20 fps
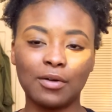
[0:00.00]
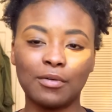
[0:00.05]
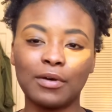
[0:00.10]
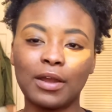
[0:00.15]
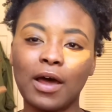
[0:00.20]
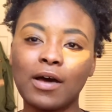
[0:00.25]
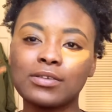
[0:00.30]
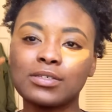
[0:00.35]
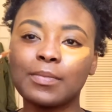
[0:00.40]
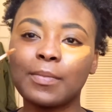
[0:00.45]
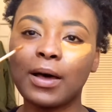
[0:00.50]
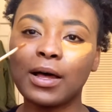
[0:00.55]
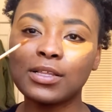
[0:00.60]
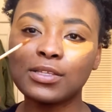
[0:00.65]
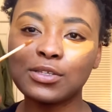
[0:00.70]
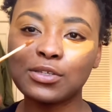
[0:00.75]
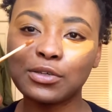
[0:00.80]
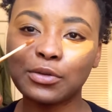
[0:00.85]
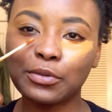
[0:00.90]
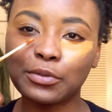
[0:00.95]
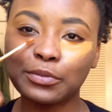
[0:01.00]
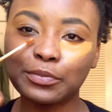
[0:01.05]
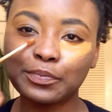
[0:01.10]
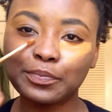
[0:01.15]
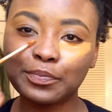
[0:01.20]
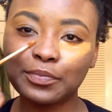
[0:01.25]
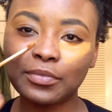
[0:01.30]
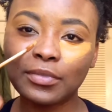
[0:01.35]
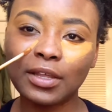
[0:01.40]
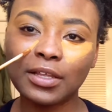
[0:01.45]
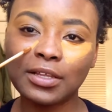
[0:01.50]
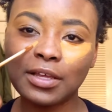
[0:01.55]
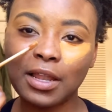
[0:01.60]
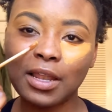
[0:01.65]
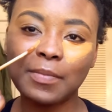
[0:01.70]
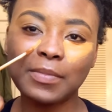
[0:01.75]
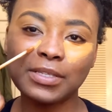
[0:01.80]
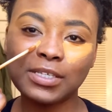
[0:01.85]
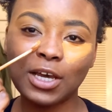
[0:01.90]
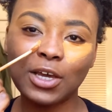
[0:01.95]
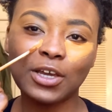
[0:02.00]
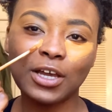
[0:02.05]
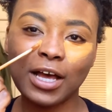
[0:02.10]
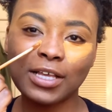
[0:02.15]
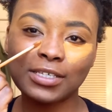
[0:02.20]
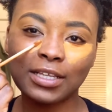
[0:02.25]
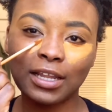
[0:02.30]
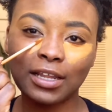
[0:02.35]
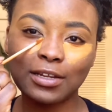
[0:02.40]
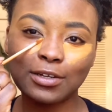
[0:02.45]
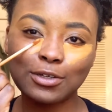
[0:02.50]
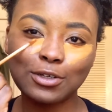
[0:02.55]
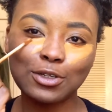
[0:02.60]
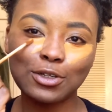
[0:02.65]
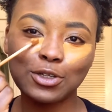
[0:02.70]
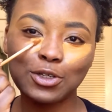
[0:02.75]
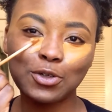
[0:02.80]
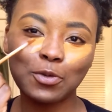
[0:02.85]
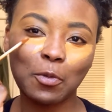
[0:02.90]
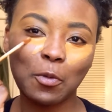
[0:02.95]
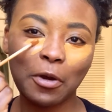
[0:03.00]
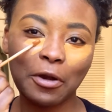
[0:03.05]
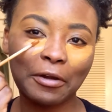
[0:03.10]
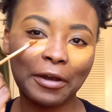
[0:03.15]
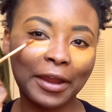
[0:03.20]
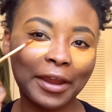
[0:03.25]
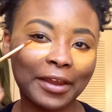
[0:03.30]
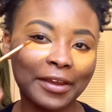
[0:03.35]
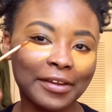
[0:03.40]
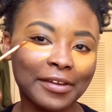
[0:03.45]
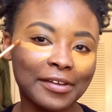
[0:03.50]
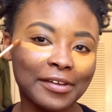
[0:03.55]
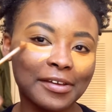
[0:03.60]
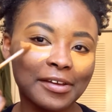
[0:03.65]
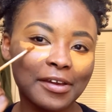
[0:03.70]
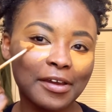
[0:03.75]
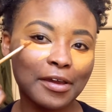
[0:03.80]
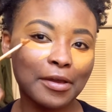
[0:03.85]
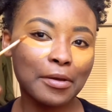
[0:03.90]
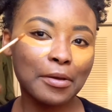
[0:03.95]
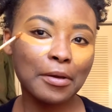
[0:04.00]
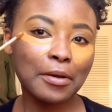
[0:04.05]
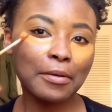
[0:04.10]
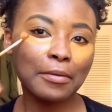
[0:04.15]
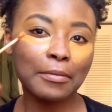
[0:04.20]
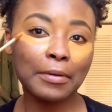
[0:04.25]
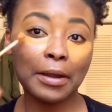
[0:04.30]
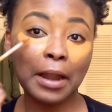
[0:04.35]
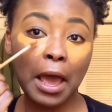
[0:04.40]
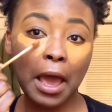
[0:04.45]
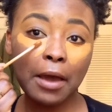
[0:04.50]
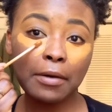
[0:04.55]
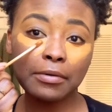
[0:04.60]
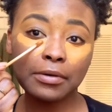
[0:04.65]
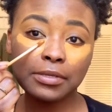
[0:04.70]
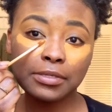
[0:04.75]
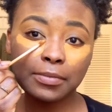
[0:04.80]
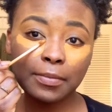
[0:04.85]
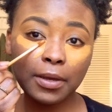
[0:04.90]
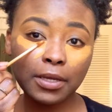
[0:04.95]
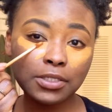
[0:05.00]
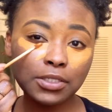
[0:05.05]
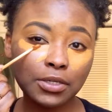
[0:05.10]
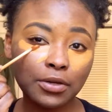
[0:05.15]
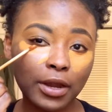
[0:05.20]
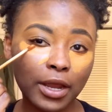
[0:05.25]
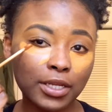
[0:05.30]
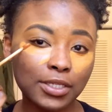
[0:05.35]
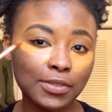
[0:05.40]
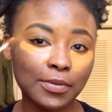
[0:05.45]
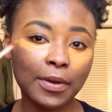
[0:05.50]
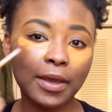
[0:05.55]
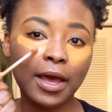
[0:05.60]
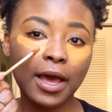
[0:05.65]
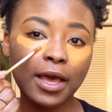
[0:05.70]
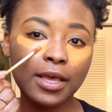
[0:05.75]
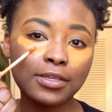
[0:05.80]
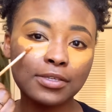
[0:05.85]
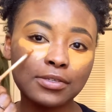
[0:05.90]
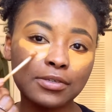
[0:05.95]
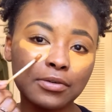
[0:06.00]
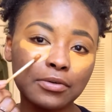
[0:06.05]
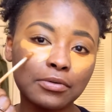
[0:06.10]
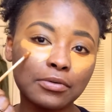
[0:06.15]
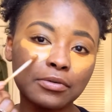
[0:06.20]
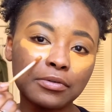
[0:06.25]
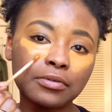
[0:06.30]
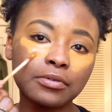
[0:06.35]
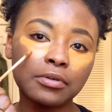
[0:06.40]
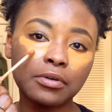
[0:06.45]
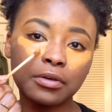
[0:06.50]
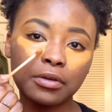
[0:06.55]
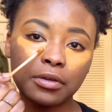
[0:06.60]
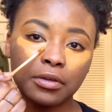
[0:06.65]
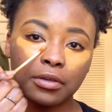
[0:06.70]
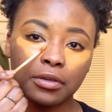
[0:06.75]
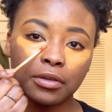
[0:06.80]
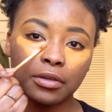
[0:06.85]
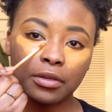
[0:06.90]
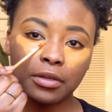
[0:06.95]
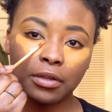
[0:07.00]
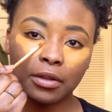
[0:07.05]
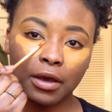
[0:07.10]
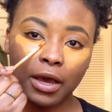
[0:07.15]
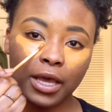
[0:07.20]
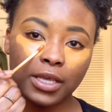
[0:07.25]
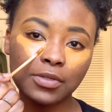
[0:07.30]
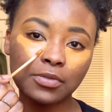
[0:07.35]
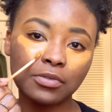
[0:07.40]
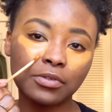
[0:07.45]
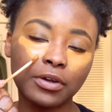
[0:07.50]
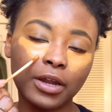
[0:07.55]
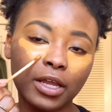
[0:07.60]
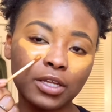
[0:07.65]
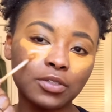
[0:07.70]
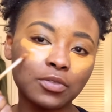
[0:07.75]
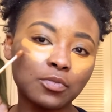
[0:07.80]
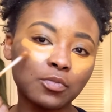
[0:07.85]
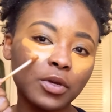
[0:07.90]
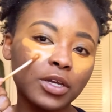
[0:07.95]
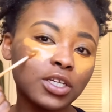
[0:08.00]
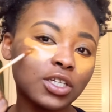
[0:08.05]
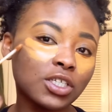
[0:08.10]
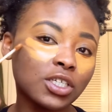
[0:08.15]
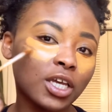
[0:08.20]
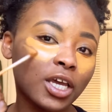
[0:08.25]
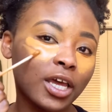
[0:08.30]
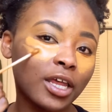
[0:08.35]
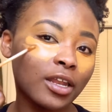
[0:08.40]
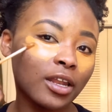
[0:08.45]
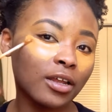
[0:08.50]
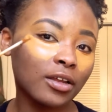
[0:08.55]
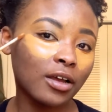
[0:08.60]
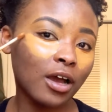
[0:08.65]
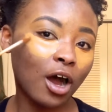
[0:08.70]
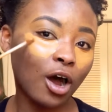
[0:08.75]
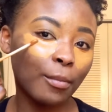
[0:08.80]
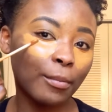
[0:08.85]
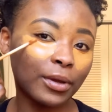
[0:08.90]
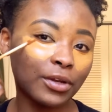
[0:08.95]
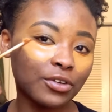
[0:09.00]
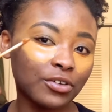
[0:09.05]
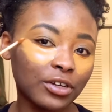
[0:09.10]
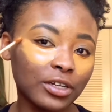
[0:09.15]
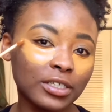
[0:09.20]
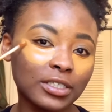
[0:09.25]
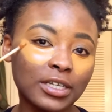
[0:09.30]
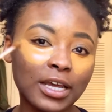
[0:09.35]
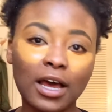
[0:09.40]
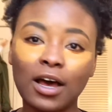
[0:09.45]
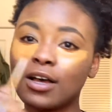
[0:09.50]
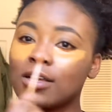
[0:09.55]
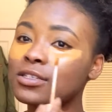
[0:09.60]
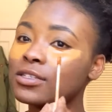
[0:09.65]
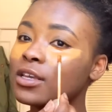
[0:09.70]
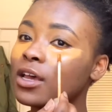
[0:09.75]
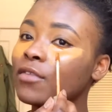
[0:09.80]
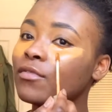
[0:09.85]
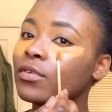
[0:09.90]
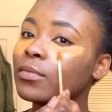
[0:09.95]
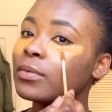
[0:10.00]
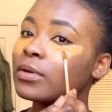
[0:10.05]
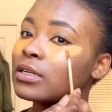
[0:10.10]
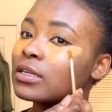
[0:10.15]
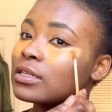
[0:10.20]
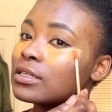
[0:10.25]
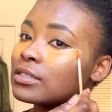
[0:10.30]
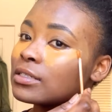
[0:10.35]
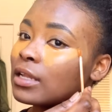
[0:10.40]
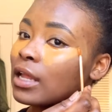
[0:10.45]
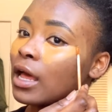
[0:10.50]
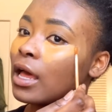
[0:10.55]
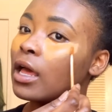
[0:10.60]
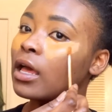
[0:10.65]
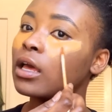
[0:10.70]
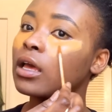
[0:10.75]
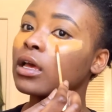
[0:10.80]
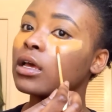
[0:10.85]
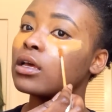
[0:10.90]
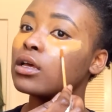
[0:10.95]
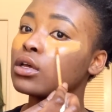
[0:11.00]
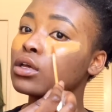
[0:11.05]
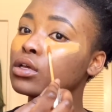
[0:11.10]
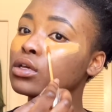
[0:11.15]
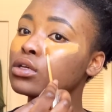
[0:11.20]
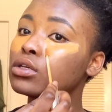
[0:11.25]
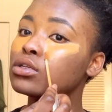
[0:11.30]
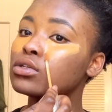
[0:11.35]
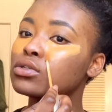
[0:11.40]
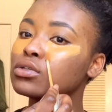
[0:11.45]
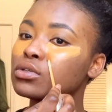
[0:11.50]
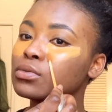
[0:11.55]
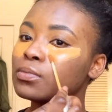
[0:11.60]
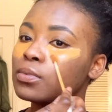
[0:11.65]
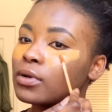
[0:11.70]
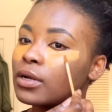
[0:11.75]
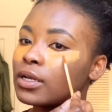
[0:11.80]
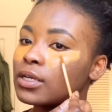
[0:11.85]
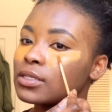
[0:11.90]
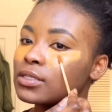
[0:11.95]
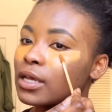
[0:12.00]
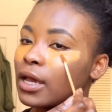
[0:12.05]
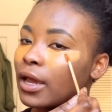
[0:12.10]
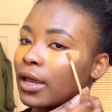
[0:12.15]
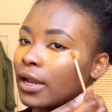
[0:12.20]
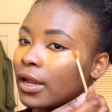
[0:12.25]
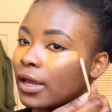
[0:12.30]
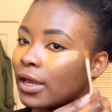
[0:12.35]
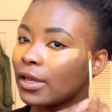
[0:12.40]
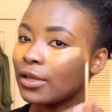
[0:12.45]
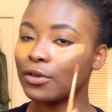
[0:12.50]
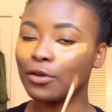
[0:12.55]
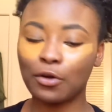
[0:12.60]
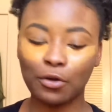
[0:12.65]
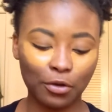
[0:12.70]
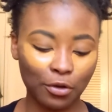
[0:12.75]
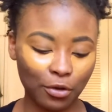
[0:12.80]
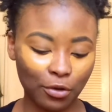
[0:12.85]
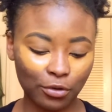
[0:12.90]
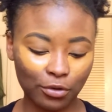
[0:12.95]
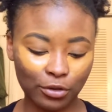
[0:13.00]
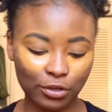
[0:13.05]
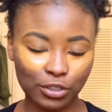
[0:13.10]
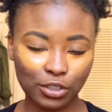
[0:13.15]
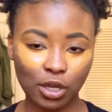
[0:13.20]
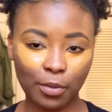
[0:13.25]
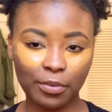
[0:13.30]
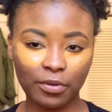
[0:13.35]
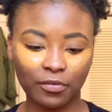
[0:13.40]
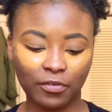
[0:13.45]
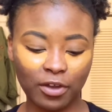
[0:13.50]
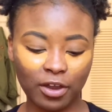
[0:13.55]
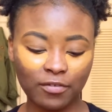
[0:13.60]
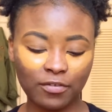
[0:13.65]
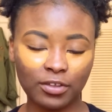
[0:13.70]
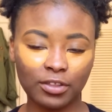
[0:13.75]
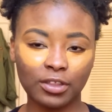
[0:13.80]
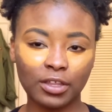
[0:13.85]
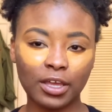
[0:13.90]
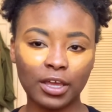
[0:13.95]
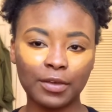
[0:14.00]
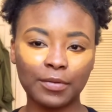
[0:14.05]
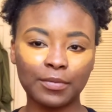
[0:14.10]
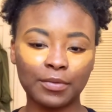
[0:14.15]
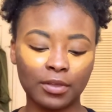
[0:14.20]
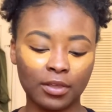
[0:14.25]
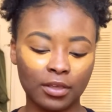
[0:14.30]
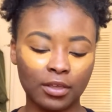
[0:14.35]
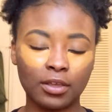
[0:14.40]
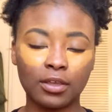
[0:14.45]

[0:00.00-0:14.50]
Let me tell you guys a little story. When I was about to graduate high school, high school graduation, our metric dance, everybody's like super excited. You go shopping for everything.